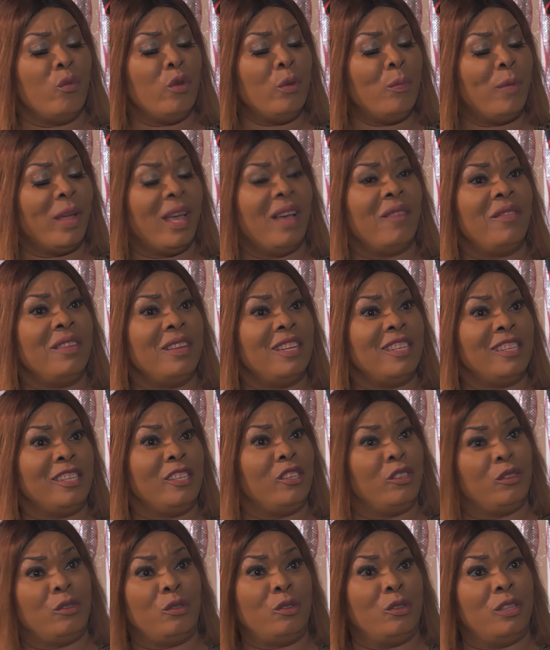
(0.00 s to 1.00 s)
we wouldn't be having this
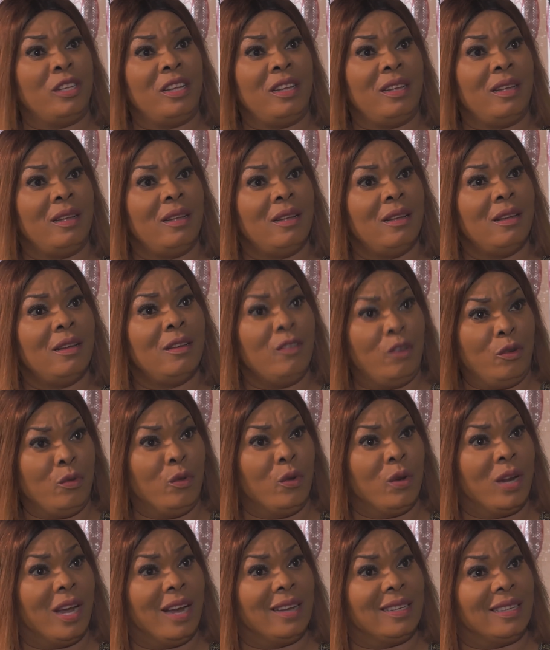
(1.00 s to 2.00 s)
issue today. You
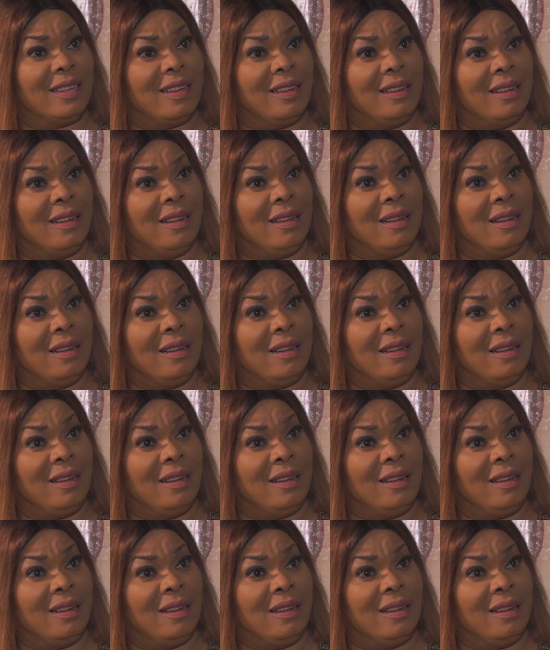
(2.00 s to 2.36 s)
know that.